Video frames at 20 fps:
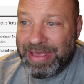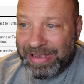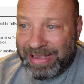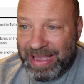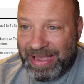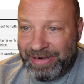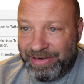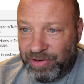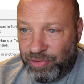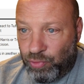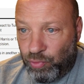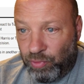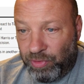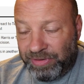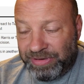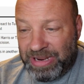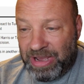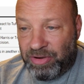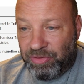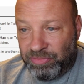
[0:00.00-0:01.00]
Kind of
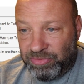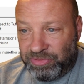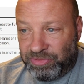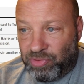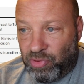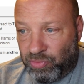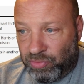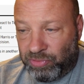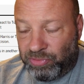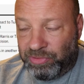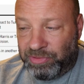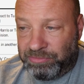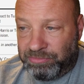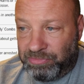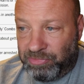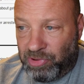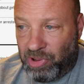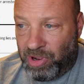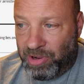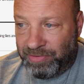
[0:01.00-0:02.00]
cool. Now, local
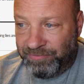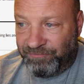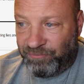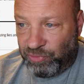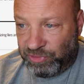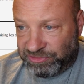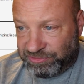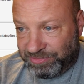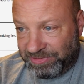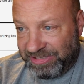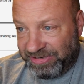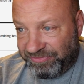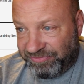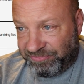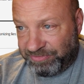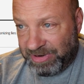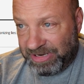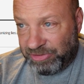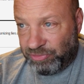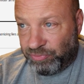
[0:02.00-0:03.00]
law enforcement
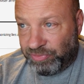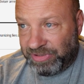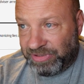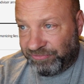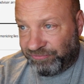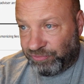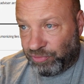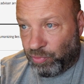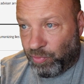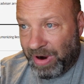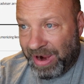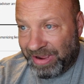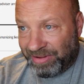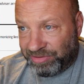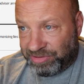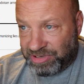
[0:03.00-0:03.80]
has been doing this for a while.